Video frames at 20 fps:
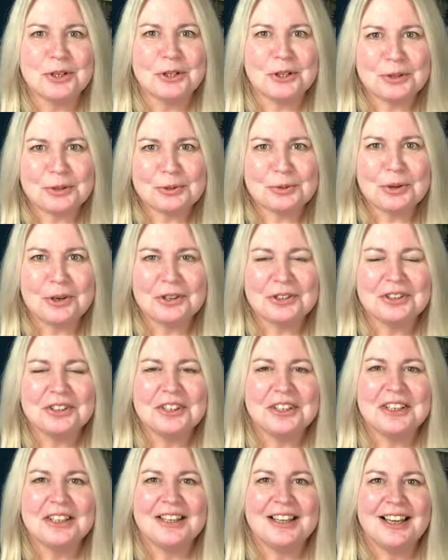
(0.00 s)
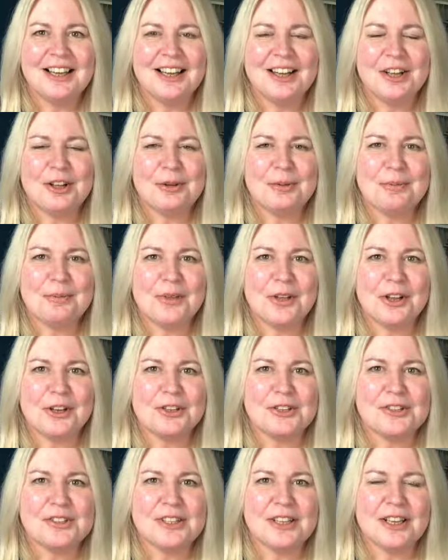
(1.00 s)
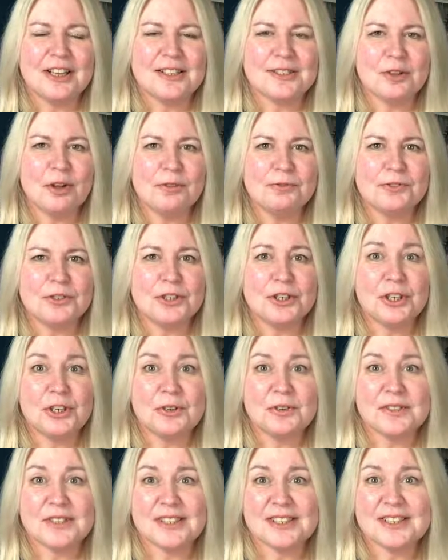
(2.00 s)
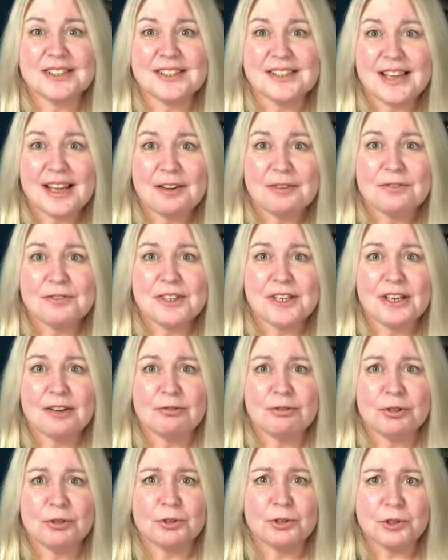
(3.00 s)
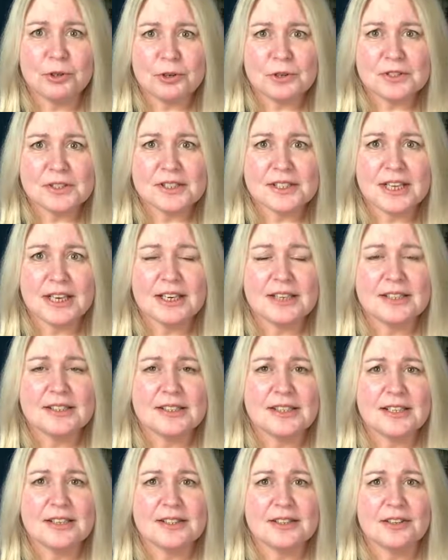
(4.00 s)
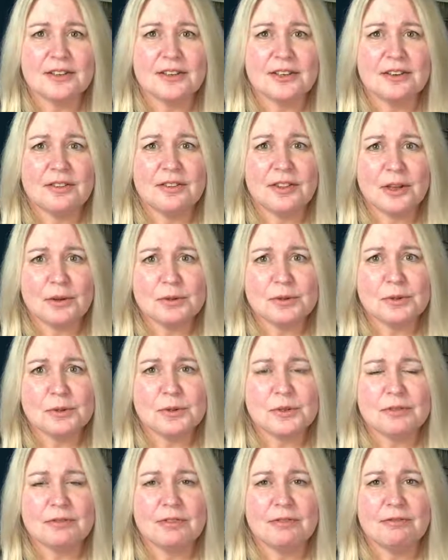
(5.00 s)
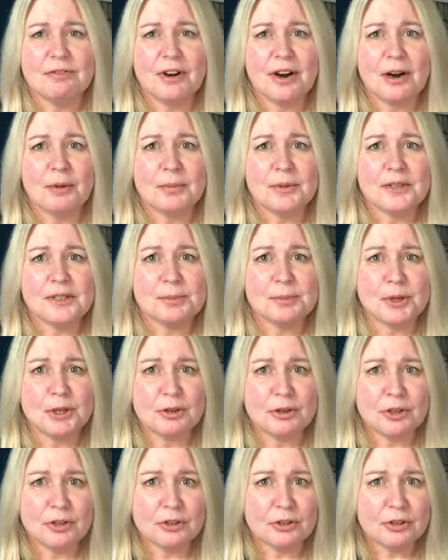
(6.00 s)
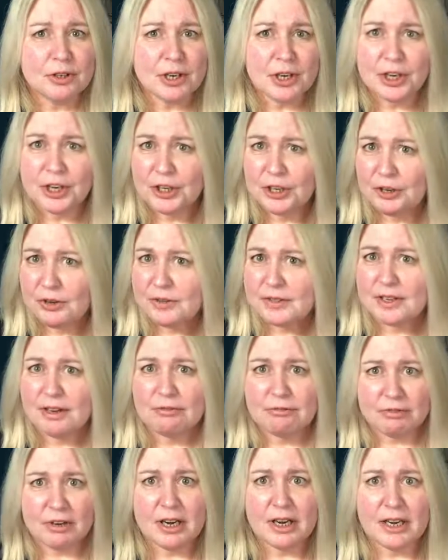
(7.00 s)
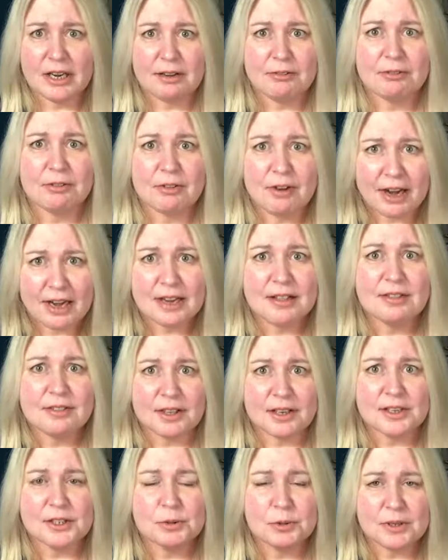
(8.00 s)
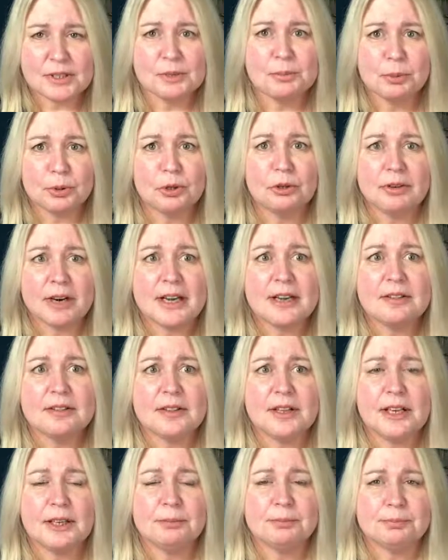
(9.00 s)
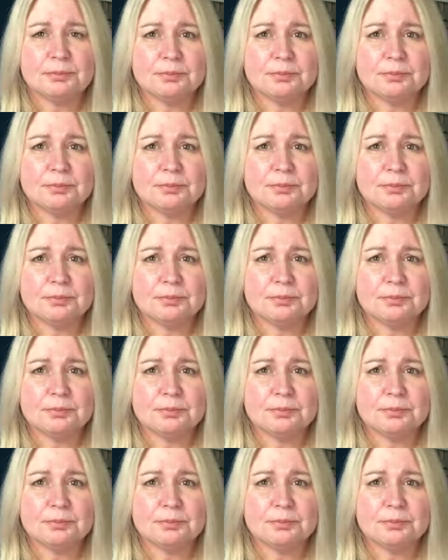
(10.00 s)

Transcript: a good one. And it's often used in safety and root cause analysis and in those sorts of environments, but you can use it really for anything, to explore anything.